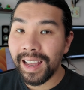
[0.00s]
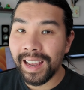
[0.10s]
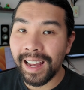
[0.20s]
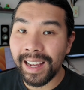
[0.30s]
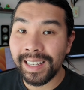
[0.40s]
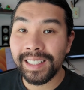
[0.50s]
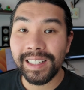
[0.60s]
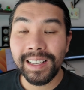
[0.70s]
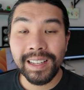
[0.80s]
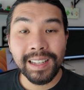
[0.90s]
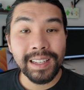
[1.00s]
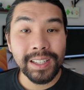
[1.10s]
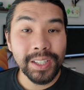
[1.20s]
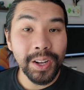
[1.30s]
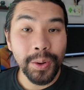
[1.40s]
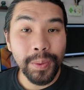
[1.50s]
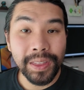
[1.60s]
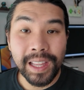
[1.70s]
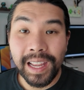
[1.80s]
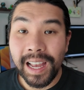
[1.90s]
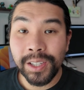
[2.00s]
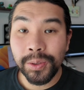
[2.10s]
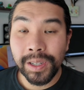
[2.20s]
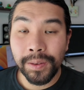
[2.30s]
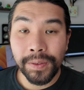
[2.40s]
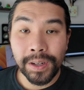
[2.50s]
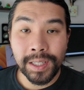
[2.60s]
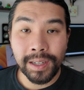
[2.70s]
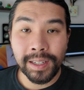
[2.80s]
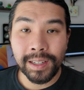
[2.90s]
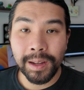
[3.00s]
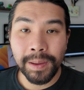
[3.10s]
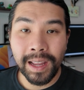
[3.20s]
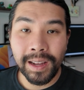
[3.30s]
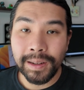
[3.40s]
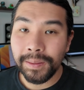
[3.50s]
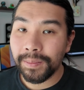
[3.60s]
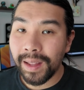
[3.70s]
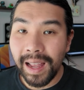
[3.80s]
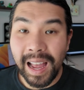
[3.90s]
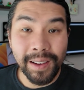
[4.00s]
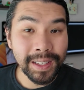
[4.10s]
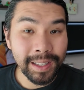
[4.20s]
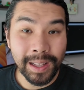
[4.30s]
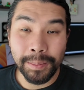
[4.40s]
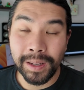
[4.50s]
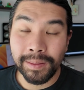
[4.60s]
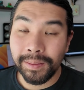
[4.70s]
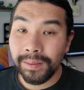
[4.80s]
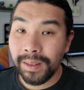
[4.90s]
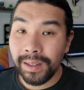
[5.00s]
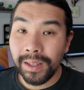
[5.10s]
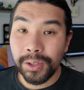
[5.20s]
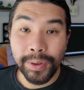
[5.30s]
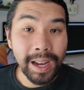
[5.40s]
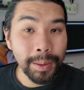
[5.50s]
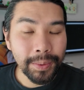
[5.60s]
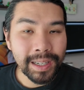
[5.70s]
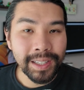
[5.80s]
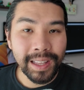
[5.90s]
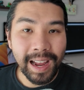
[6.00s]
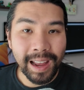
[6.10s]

Hey guys, so with the S24 series coming out, I have a dilemma. Do I upgrade to the